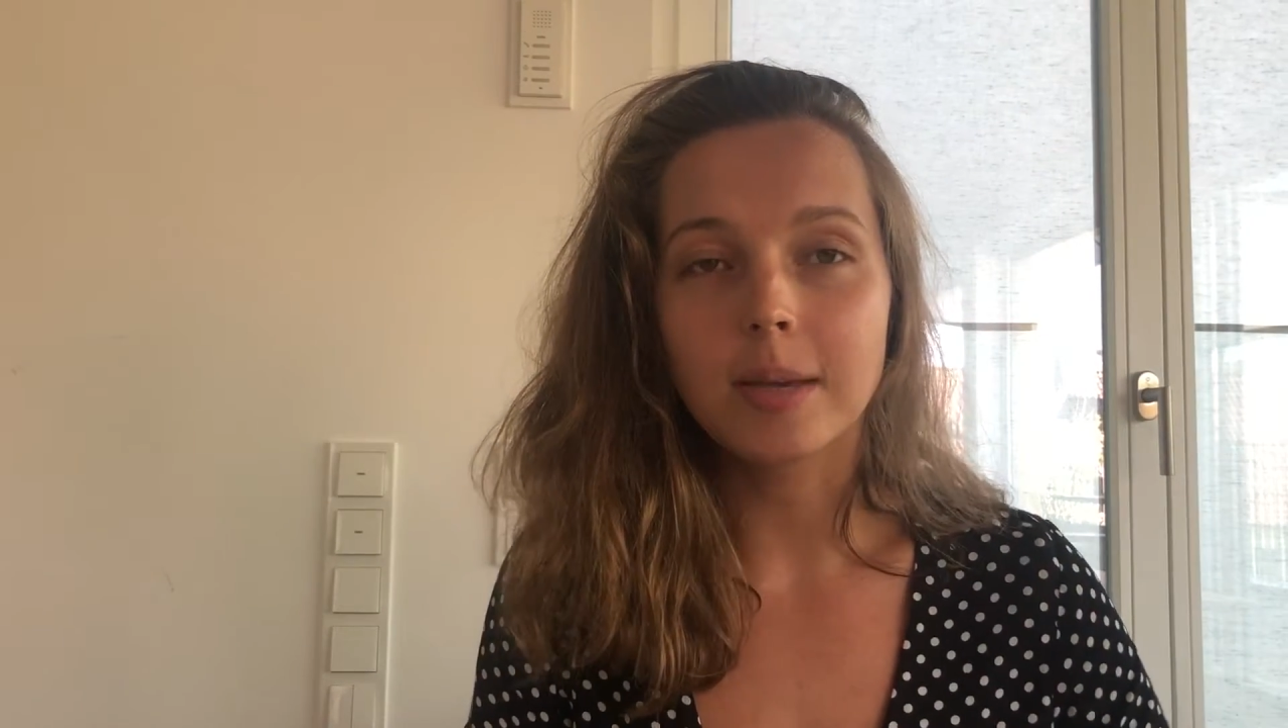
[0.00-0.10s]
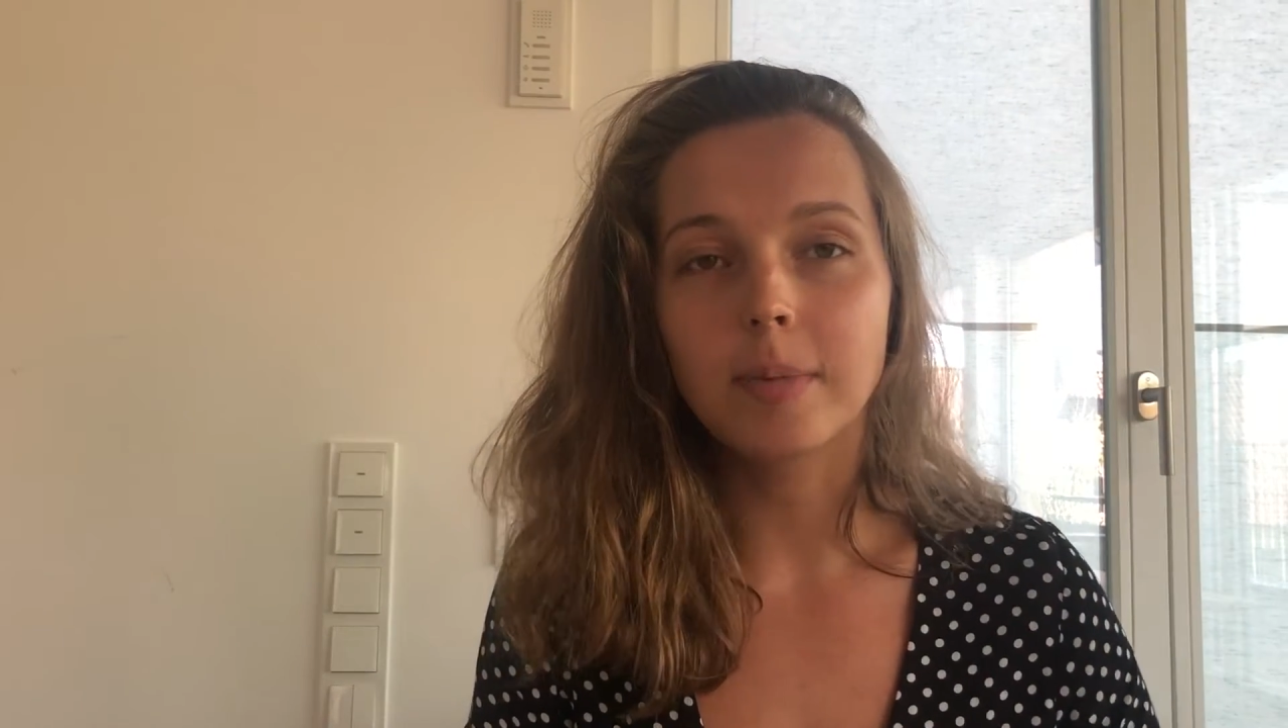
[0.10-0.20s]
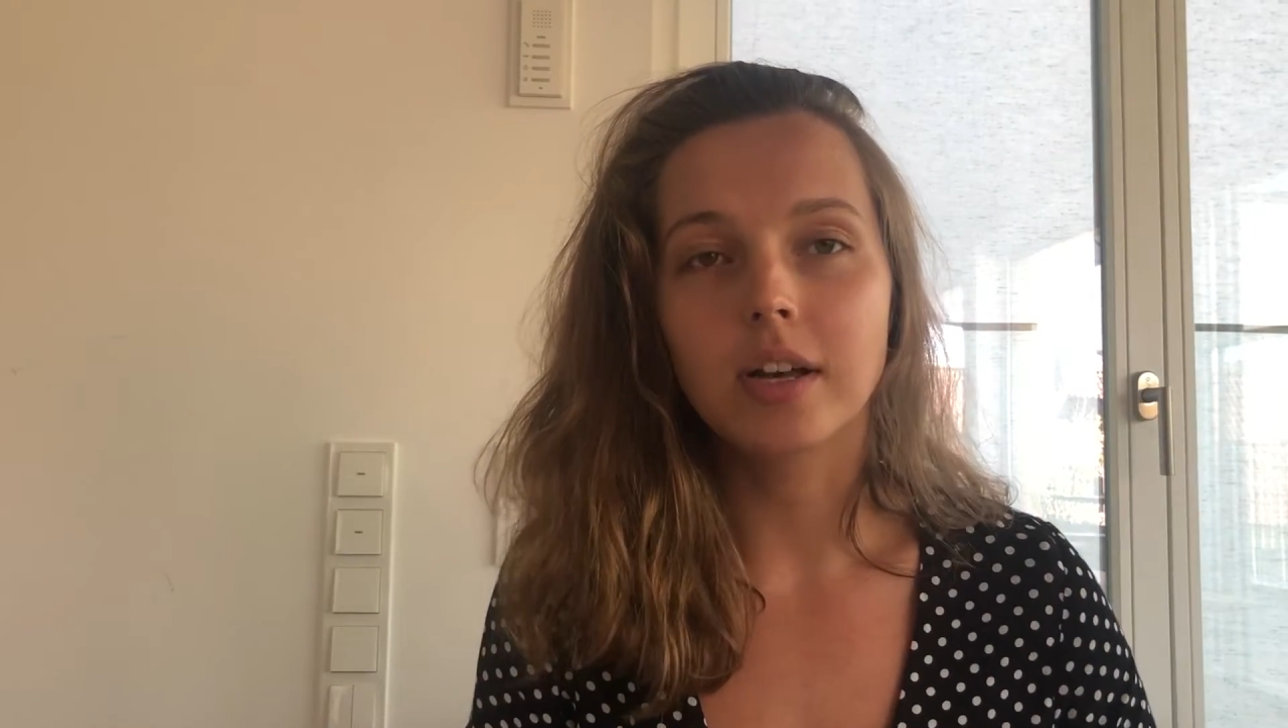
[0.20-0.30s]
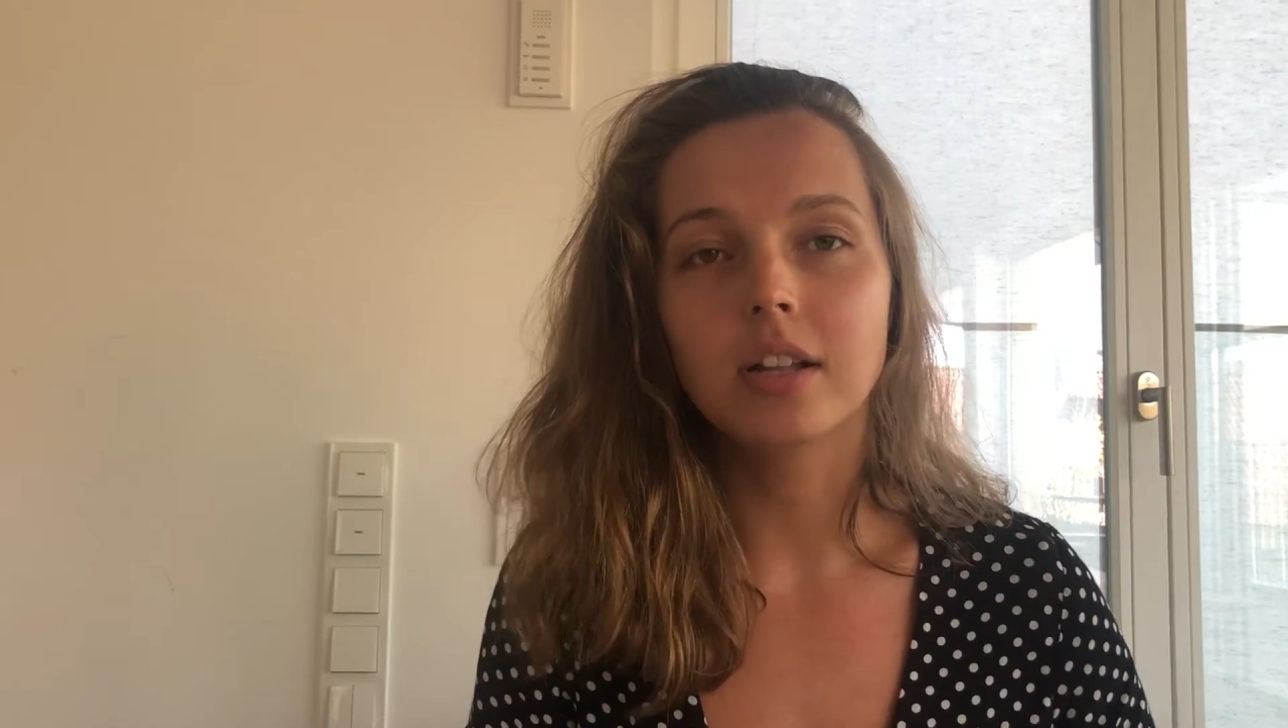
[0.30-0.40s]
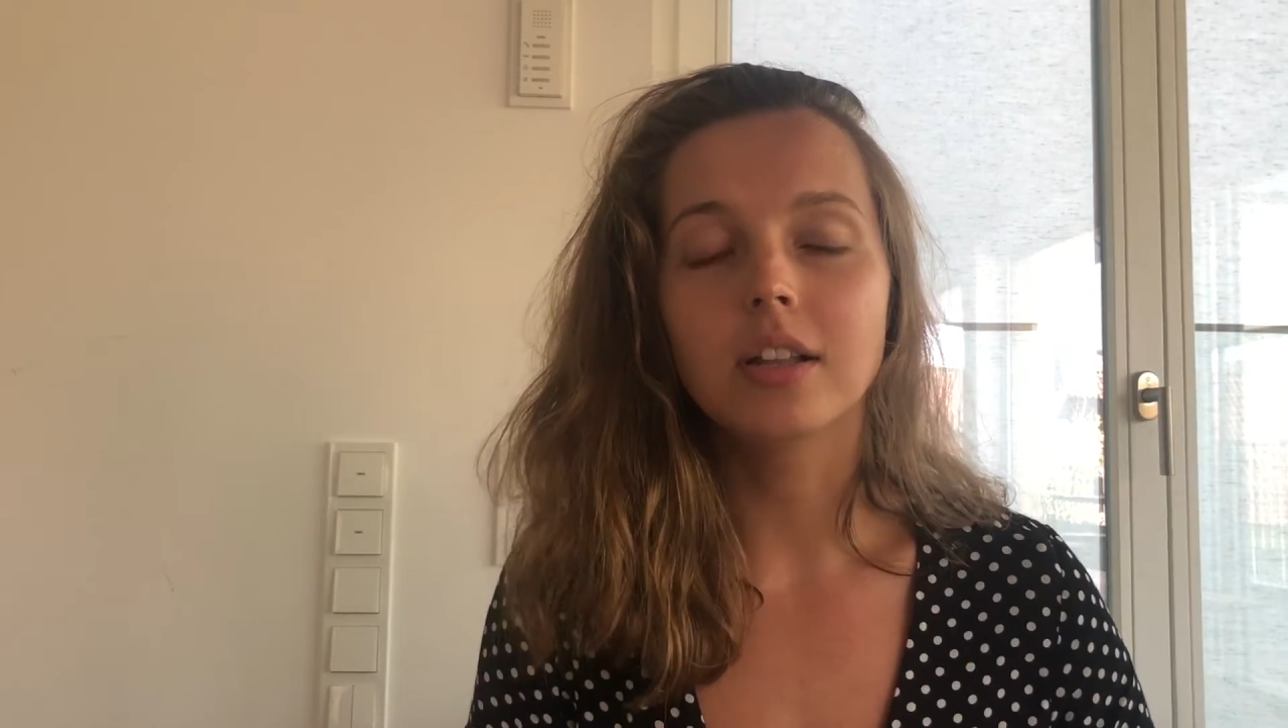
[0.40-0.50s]

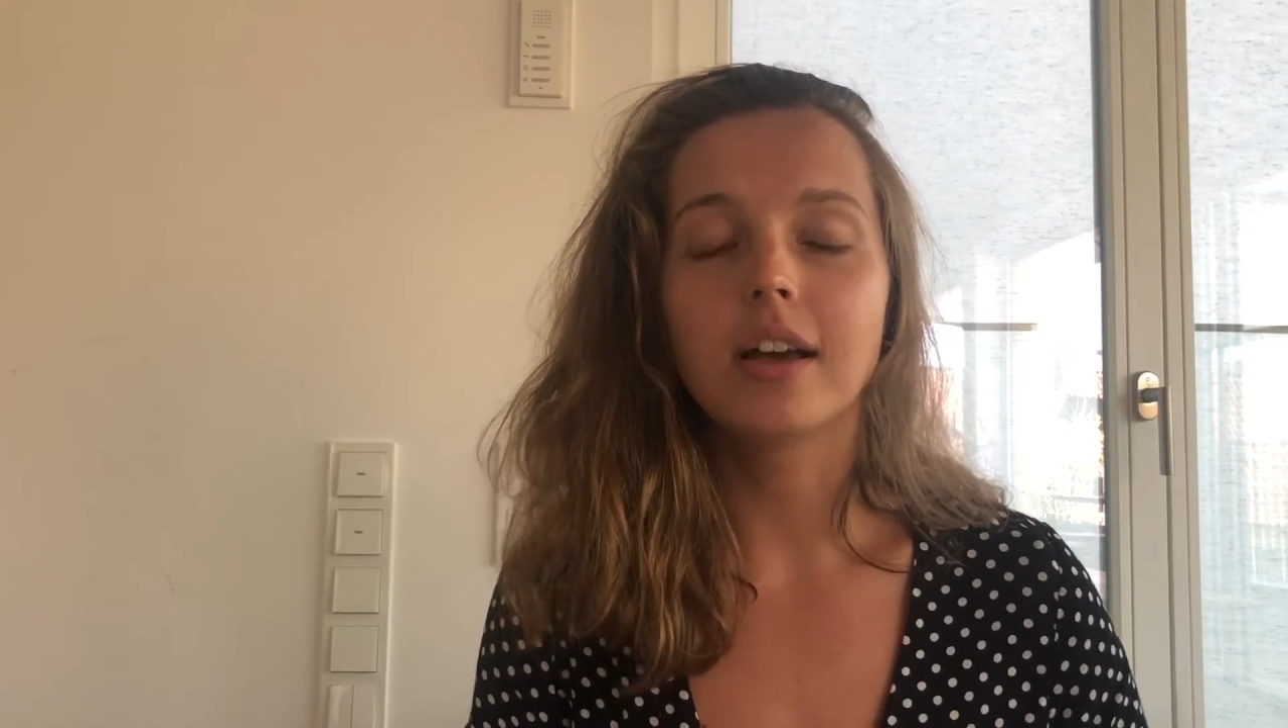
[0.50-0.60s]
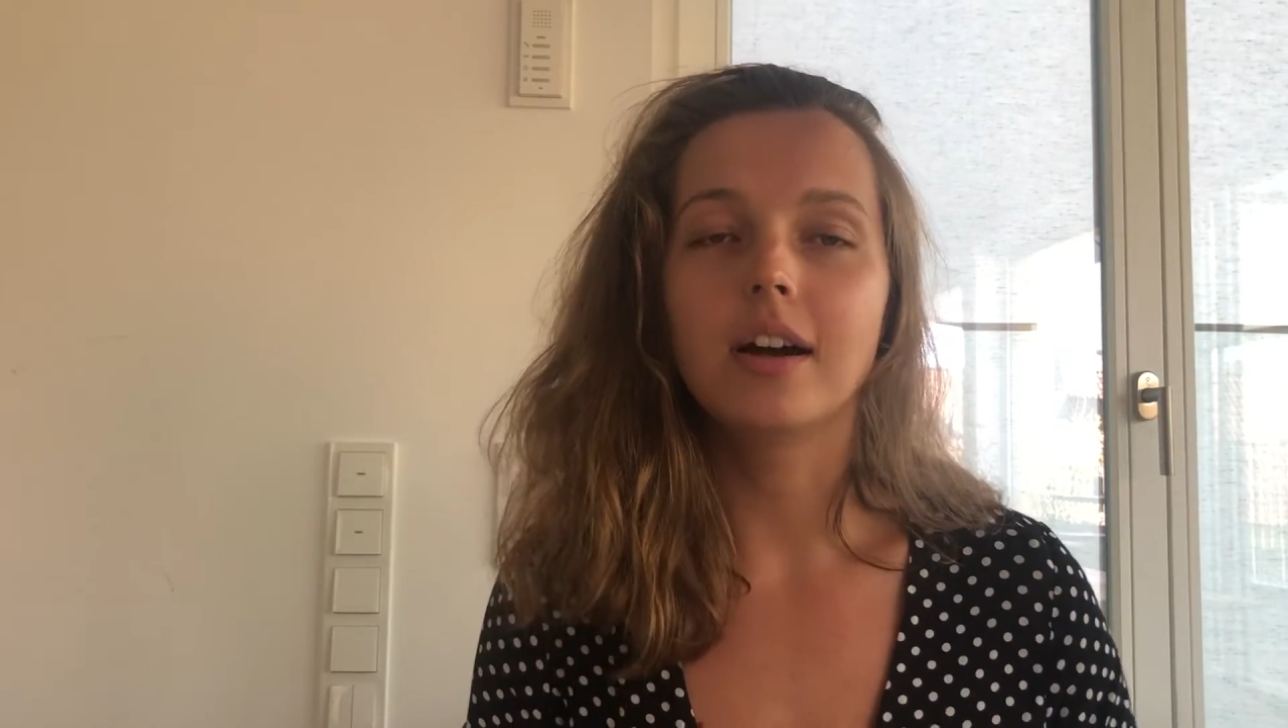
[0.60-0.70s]
email,